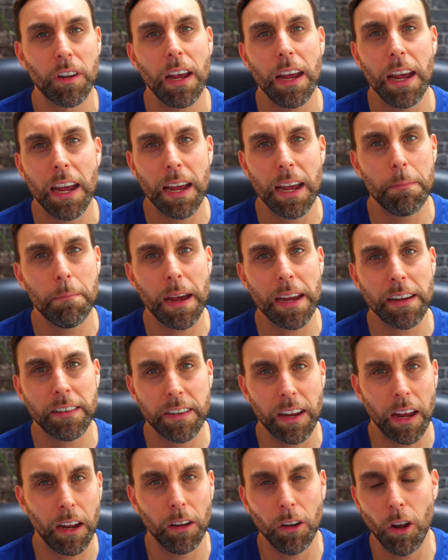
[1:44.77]
it makes
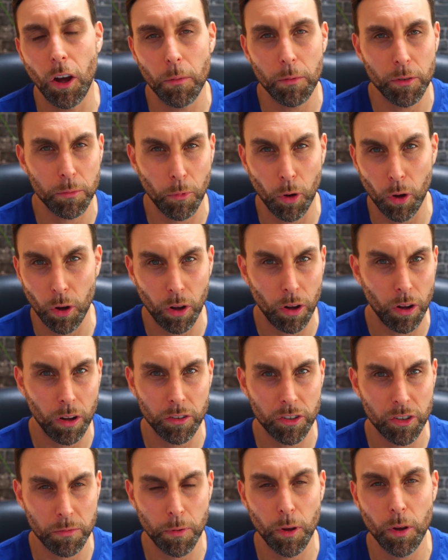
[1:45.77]
it a lot more
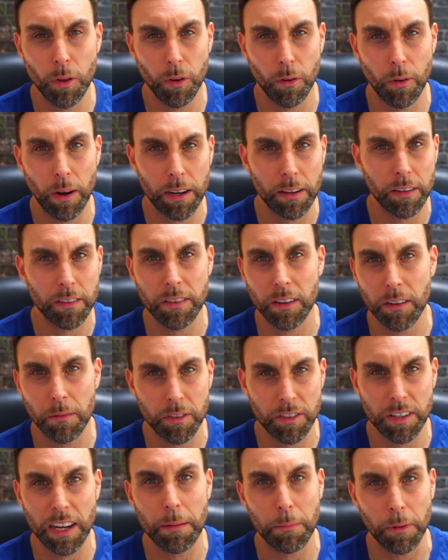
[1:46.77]
smoother and
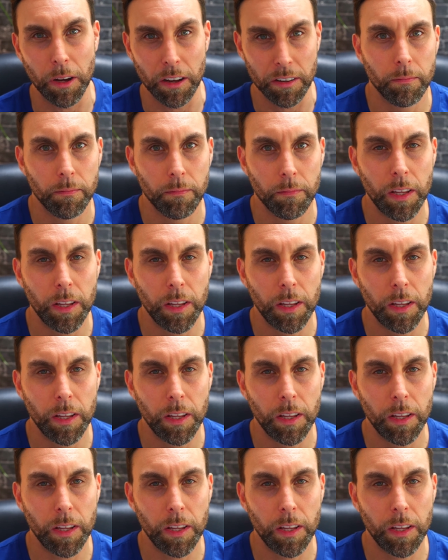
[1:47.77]
seamless.